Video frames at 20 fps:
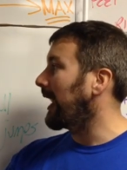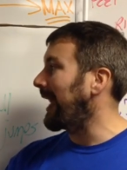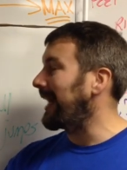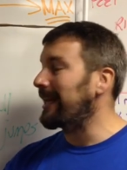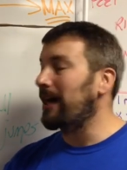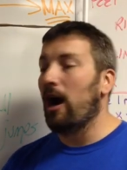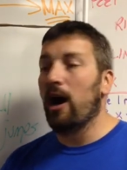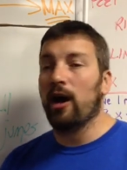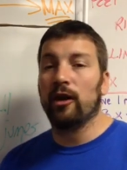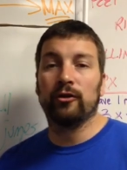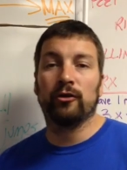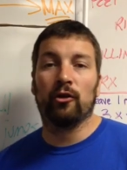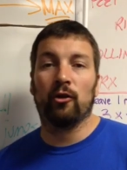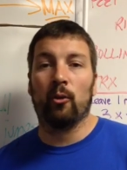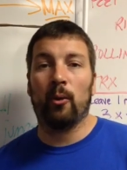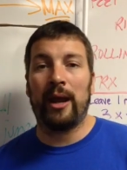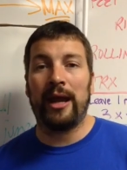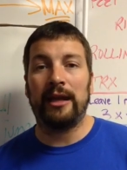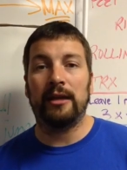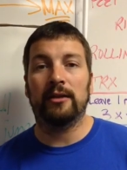an
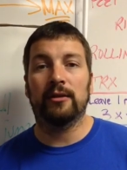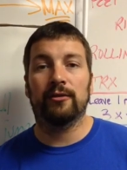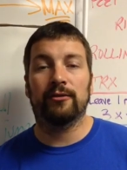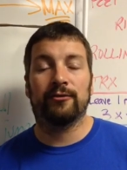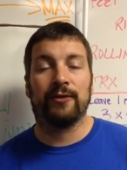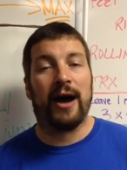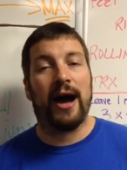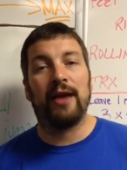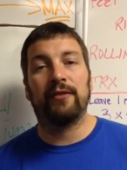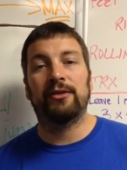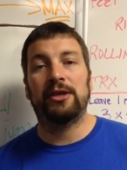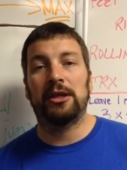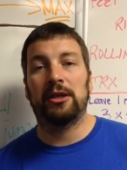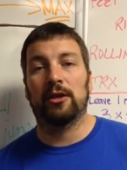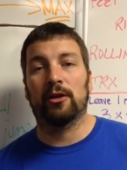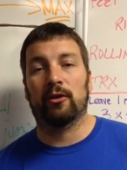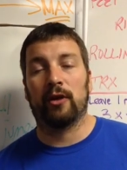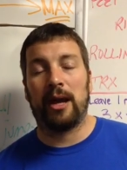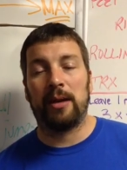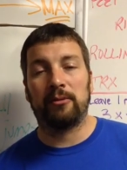underweight five
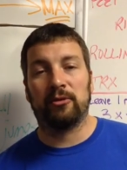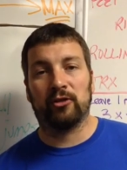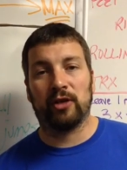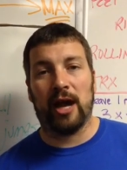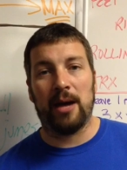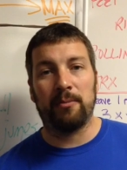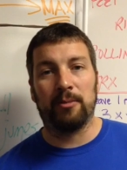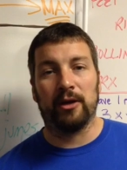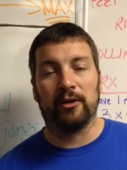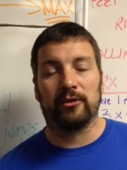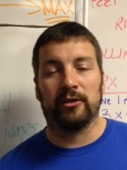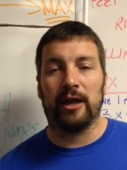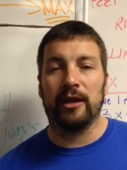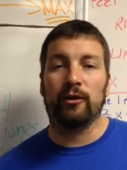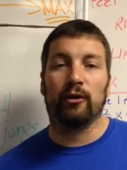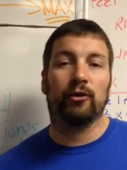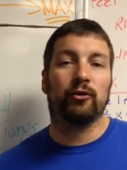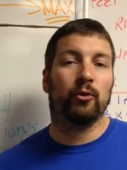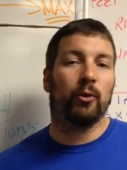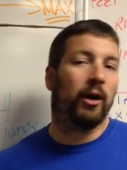kilogram shot put. Say
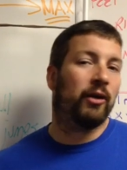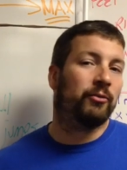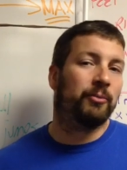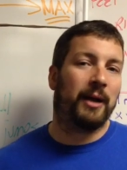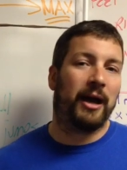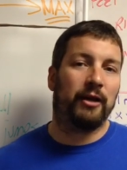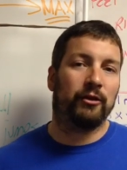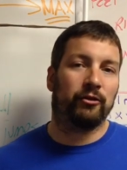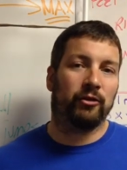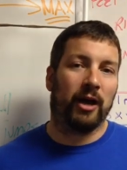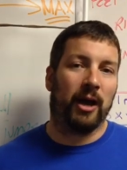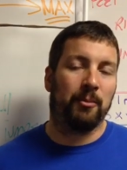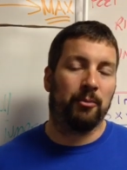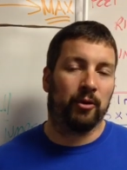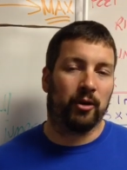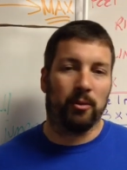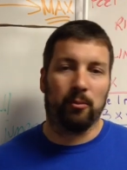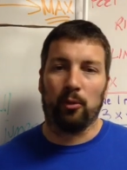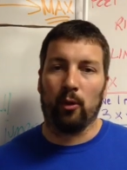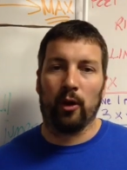you're a 12 pound shot
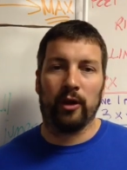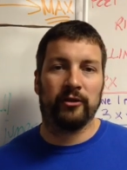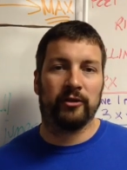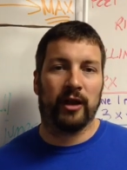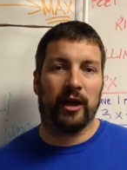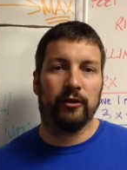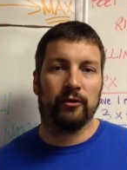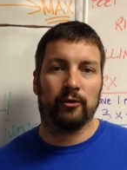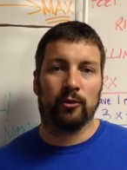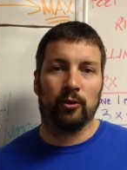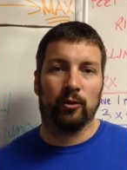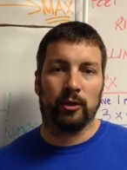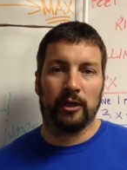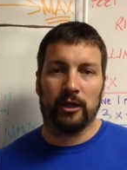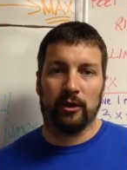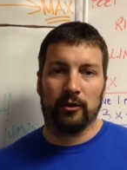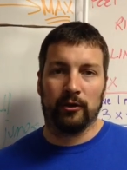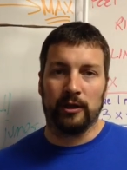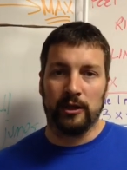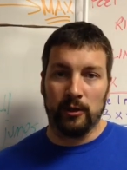putter. Boys high school
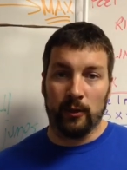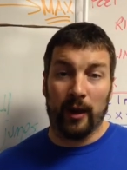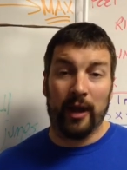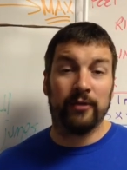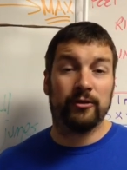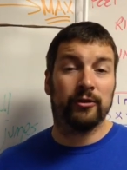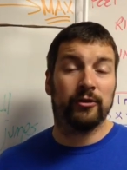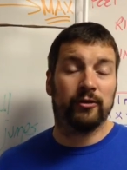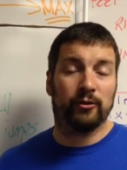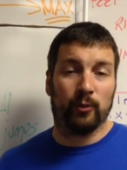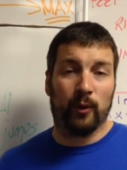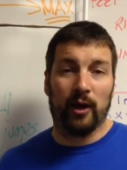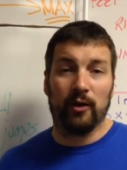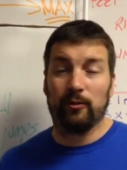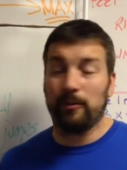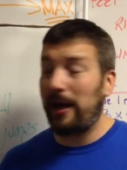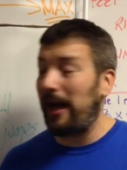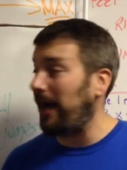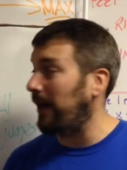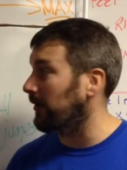here in the US is
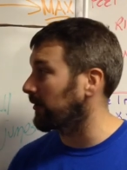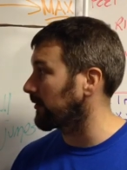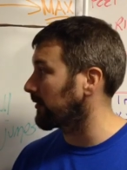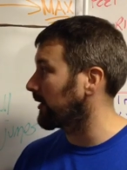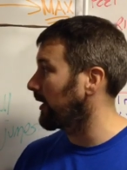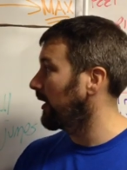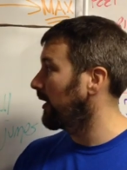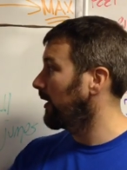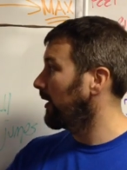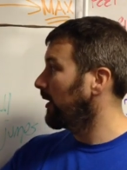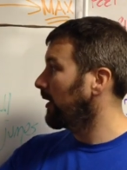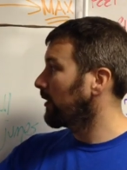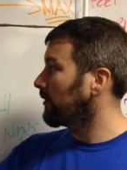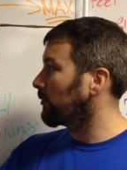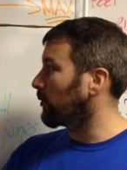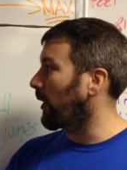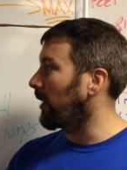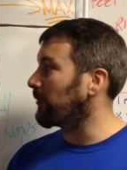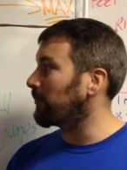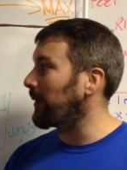12 pounds.
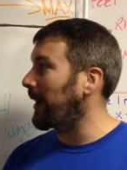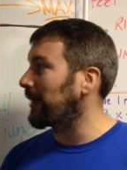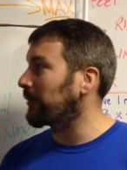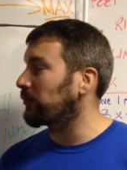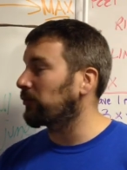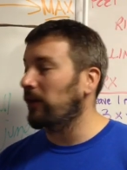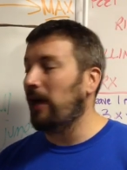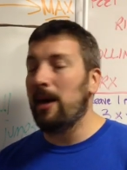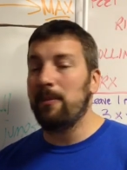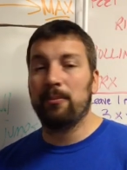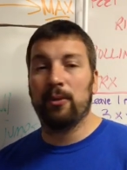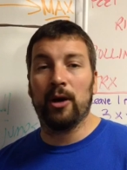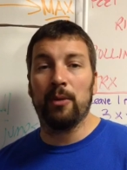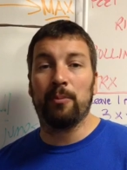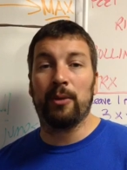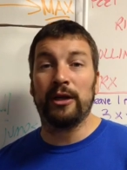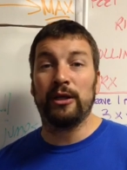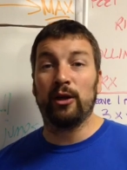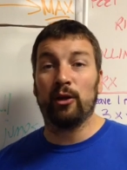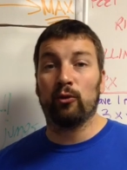12 pound shot put,
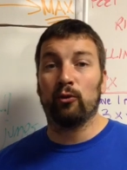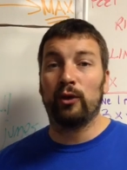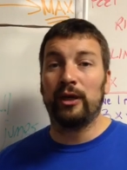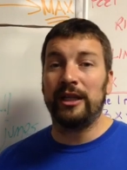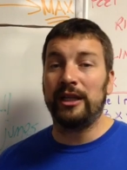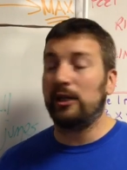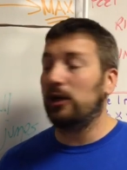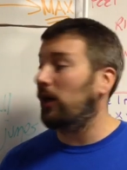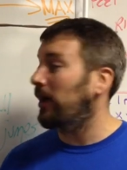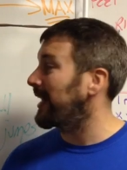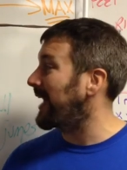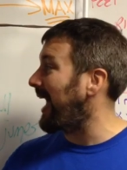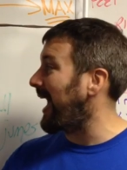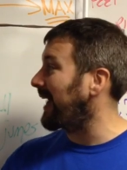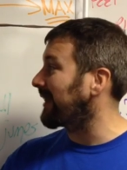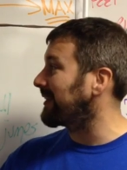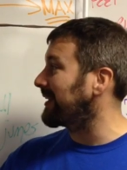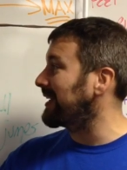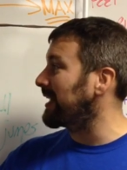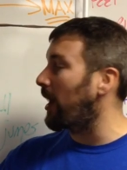but you're really good
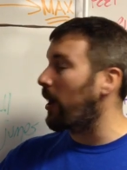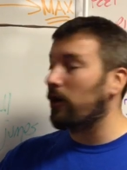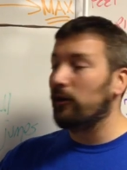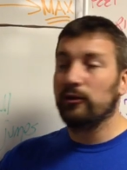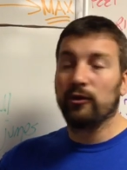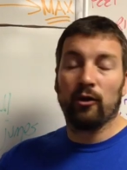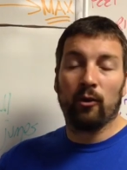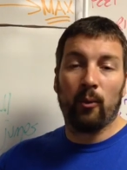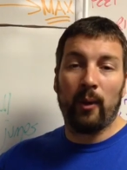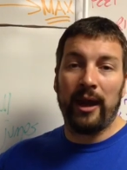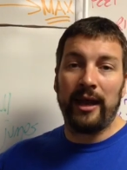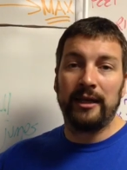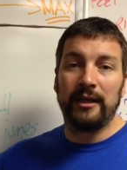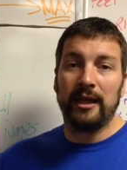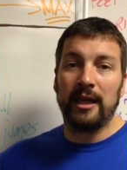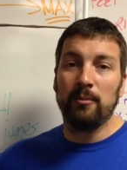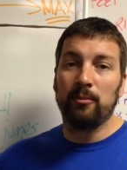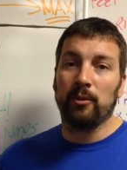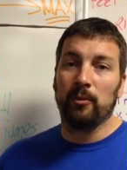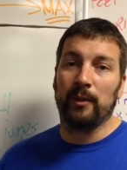at the underweight
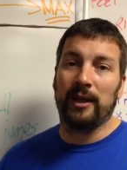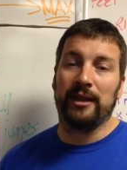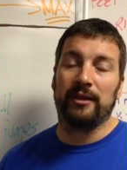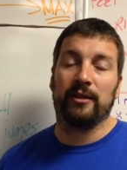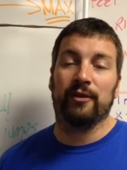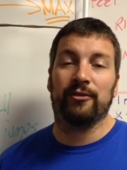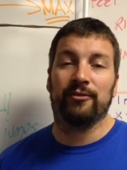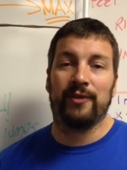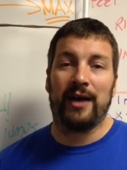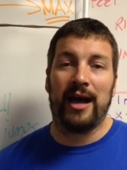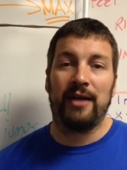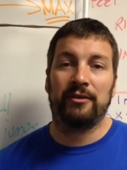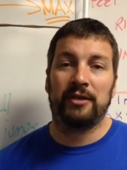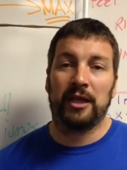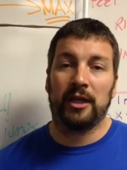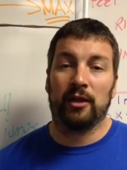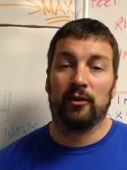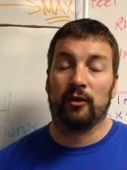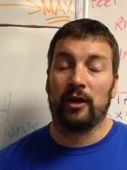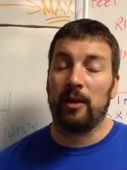implement, the five
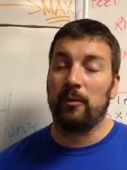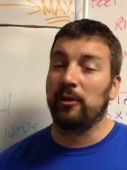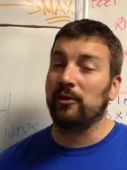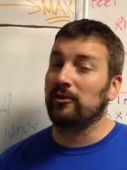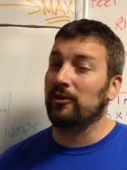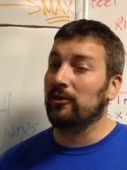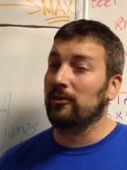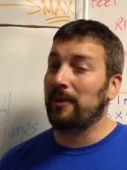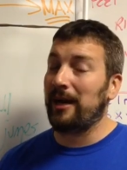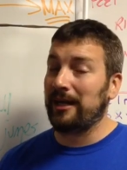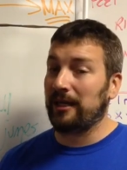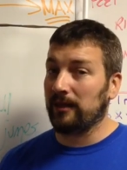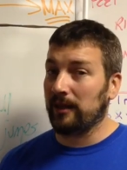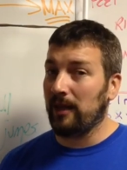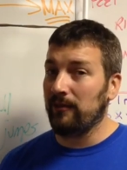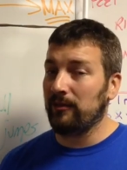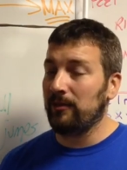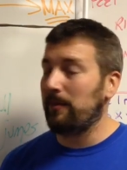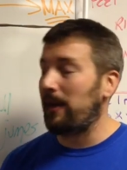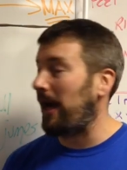kilogram, which is about
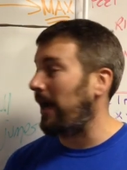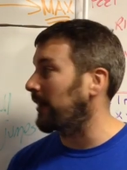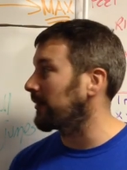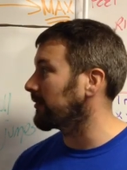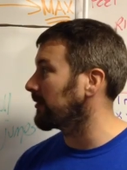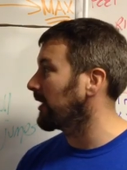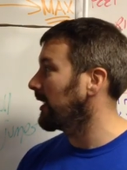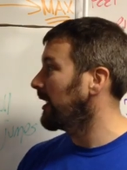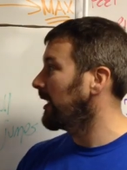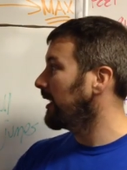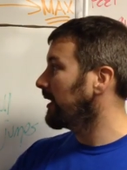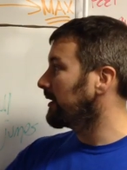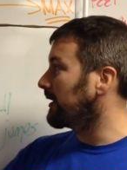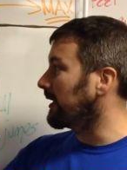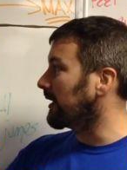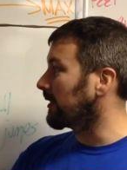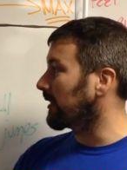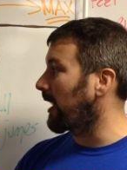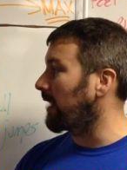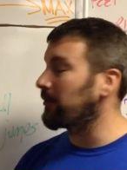11 pounds,
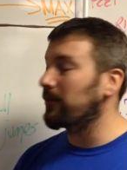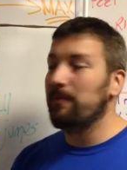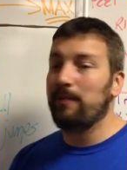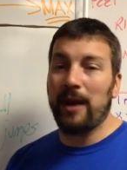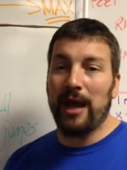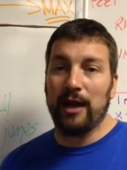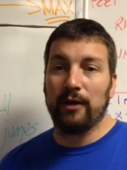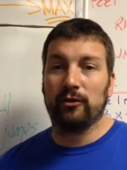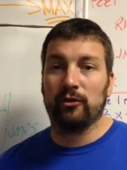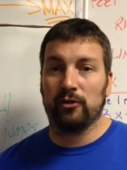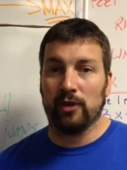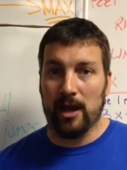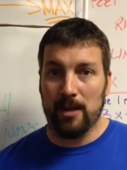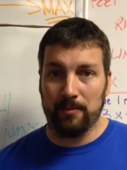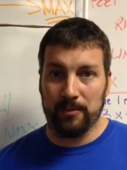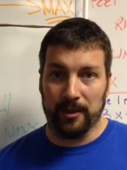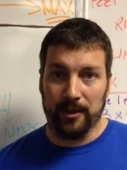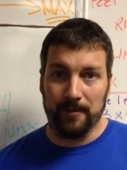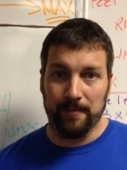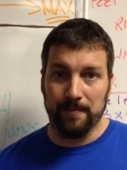the 11 pound
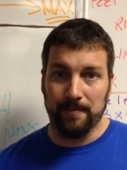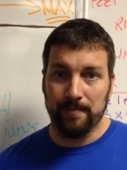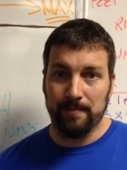shot put.